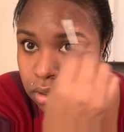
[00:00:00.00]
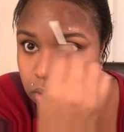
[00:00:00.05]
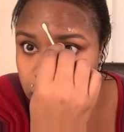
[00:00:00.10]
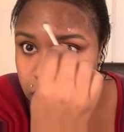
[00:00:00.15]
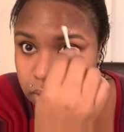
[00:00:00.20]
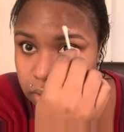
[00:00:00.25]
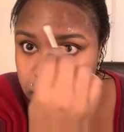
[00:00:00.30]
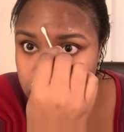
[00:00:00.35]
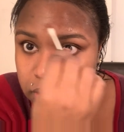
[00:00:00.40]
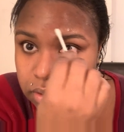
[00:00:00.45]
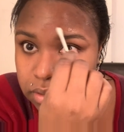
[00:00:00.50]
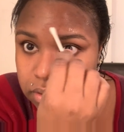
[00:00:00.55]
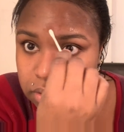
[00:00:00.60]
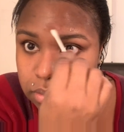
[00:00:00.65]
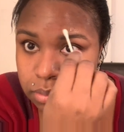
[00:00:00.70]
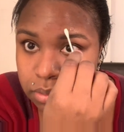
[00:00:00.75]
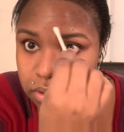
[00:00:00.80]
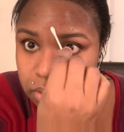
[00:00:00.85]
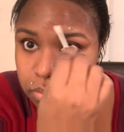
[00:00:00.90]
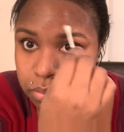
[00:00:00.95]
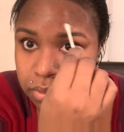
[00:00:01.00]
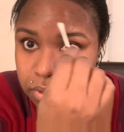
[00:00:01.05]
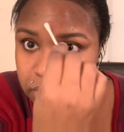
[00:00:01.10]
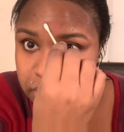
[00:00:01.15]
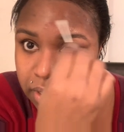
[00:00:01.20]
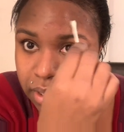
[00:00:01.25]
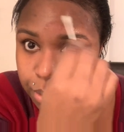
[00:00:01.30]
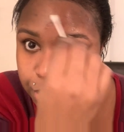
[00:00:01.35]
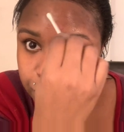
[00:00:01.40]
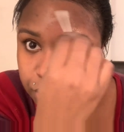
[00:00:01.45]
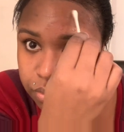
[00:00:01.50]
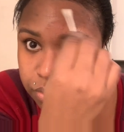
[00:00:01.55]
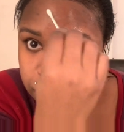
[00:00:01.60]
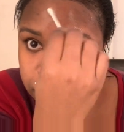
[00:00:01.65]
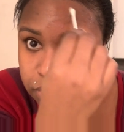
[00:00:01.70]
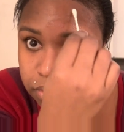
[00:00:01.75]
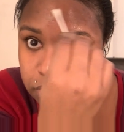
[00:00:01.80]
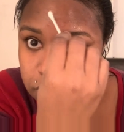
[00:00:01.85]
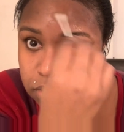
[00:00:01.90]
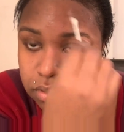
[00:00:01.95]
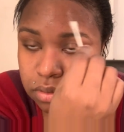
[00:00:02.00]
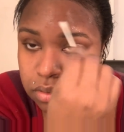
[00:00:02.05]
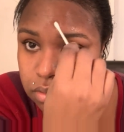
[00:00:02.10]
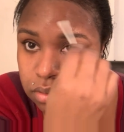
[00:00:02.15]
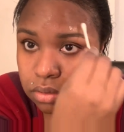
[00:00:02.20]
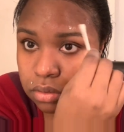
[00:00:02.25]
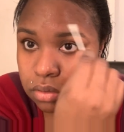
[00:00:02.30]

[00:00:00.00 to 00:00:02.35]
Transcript: I needed something with chemicals,